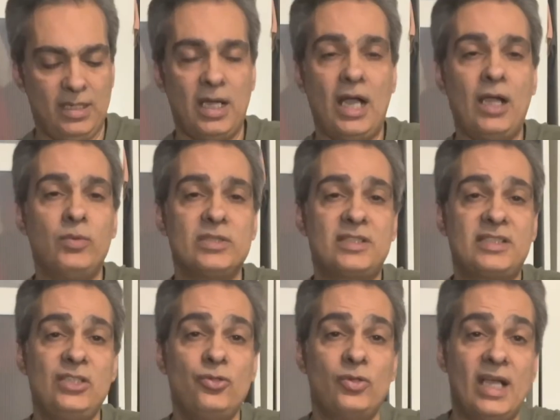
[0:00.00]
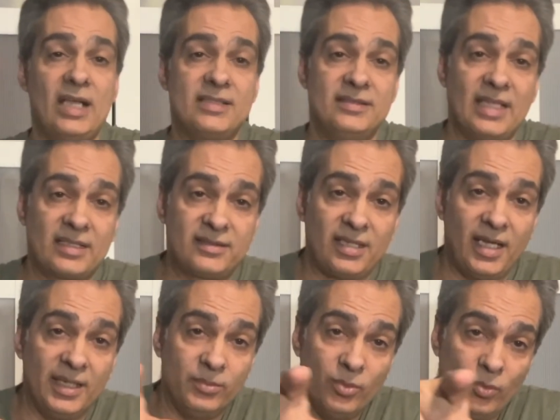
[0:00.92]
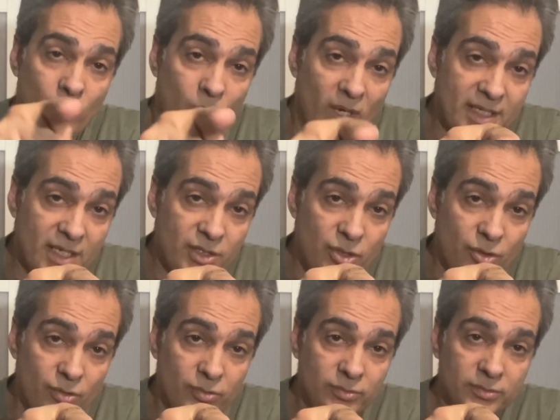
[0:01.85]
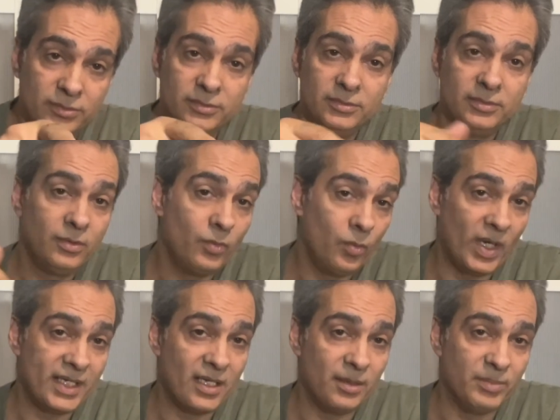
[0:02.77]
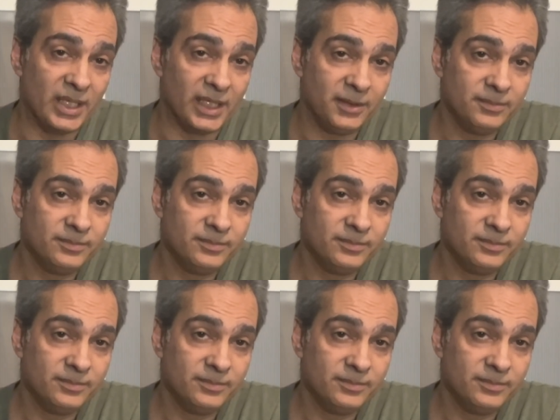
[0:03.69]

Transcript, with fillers: I will see you guys next time. Why not you? Why not me?